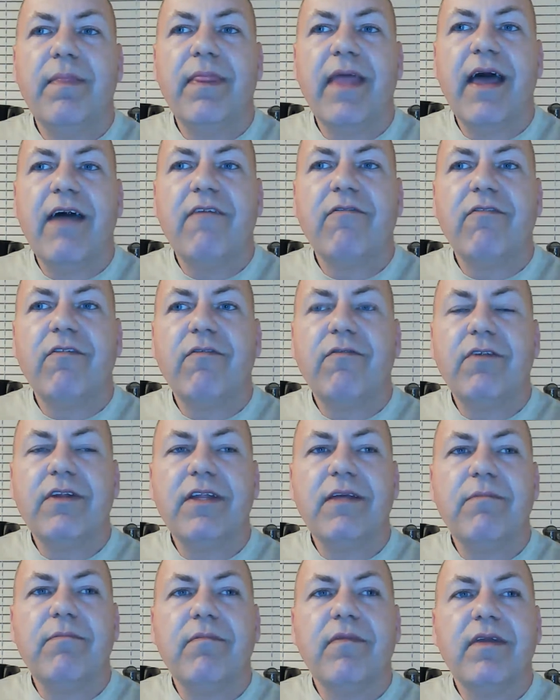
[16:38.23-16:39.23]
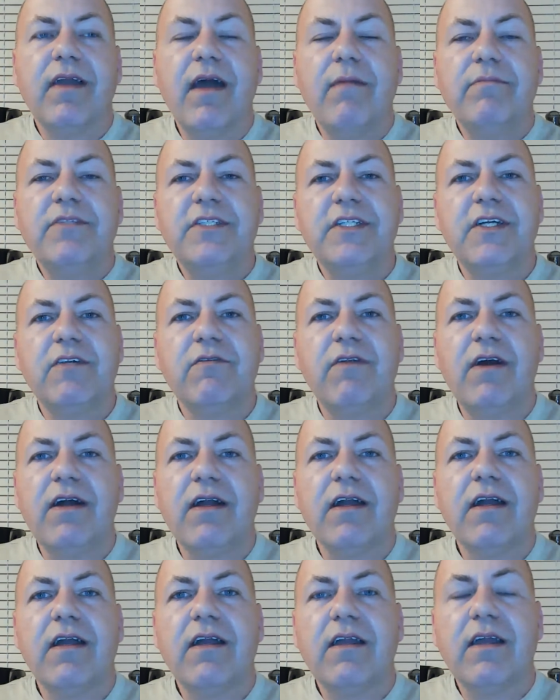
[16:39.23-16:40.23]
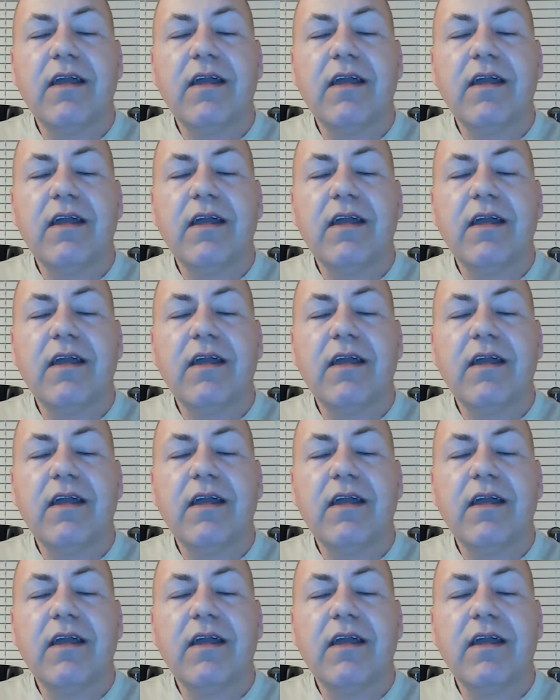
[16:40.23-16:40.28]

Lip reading: have really come to the wrong